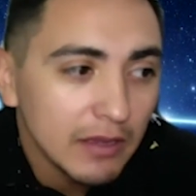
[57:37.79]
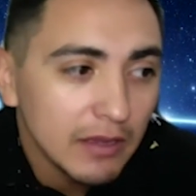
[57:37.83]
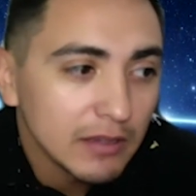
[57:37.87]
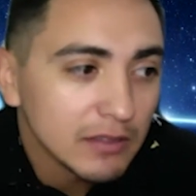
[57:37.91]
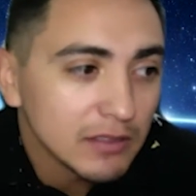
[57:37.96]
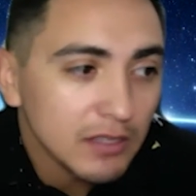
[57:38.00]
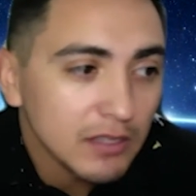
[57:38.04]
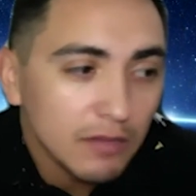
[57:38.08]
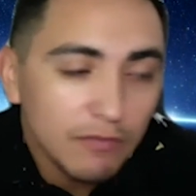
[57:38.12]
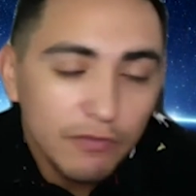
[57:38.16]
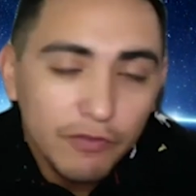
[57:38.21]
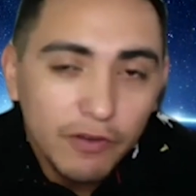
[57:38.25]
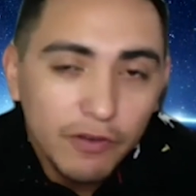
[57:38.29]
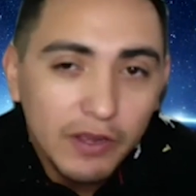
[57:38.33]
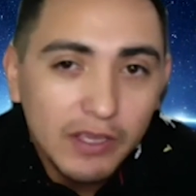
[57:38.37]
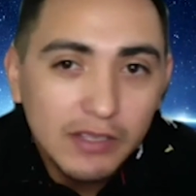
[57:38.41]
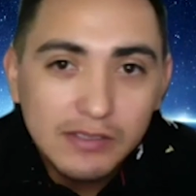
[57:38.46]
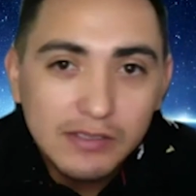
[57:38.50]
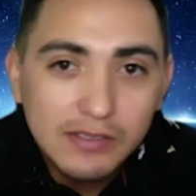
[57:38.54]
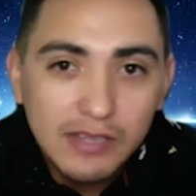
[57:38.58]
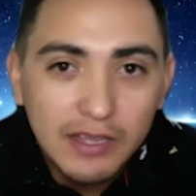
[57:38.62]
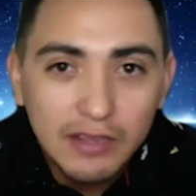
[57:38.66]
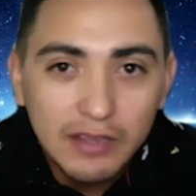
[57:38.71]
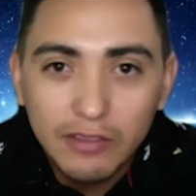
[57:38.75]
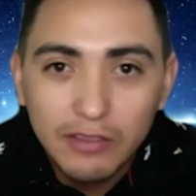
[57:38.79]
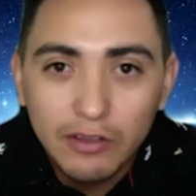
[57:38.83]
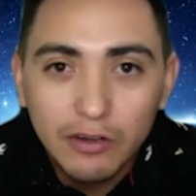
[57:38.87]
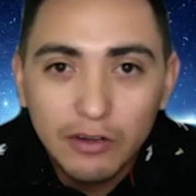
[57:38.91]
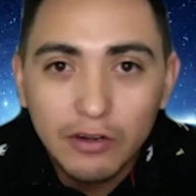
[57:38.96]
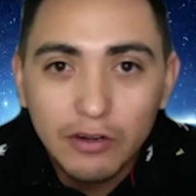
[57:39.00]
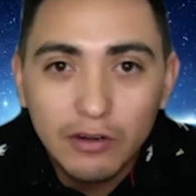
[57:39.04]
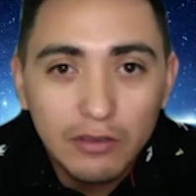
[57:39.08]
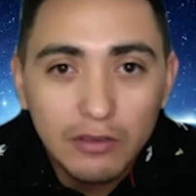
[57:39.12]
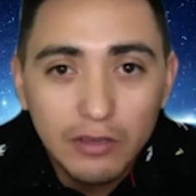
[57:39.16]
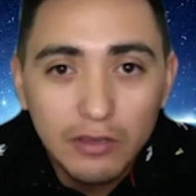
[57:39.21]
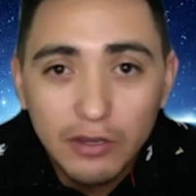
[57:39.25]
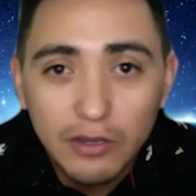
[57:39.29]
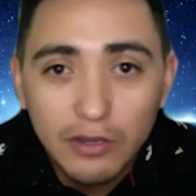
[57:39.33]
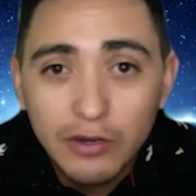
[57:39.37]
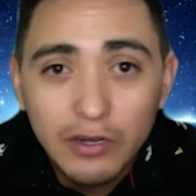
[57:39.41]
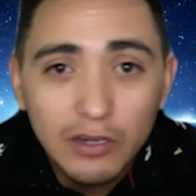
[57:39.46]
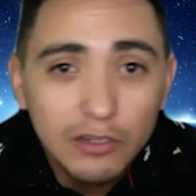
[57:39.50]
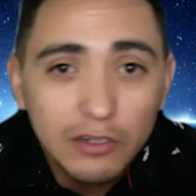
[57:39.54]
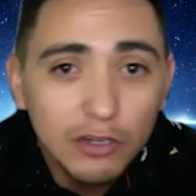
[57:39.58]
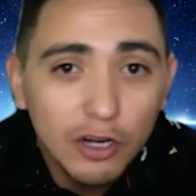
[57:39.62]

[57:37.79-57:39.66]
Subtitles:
some friends that they're in a